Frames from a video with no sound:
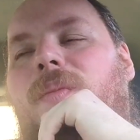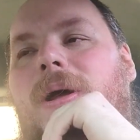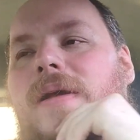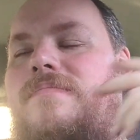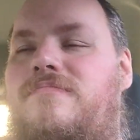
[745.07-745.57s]

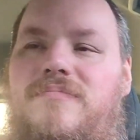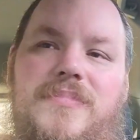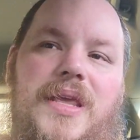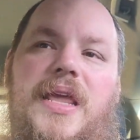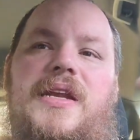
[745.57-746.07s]
But
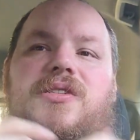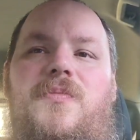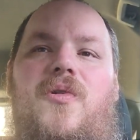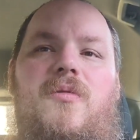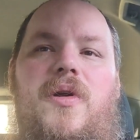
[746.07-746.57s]
it is
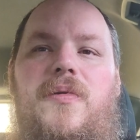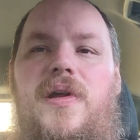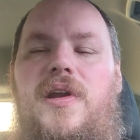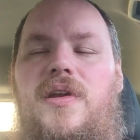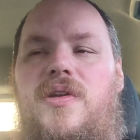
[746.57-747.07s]
important we
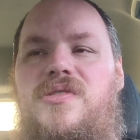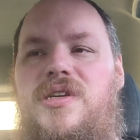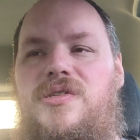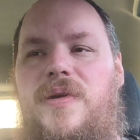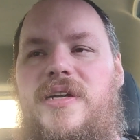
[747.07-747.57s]
run into those
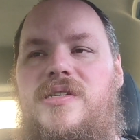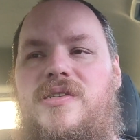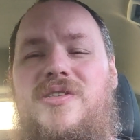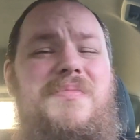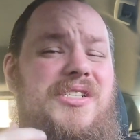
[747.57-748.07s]

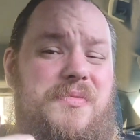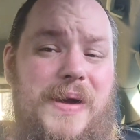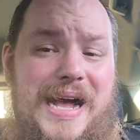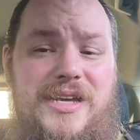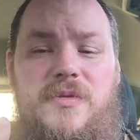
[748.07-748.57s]
situations as much as
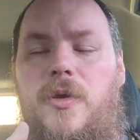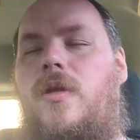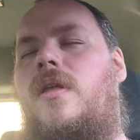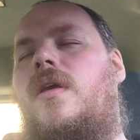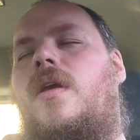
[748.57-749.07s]
possible.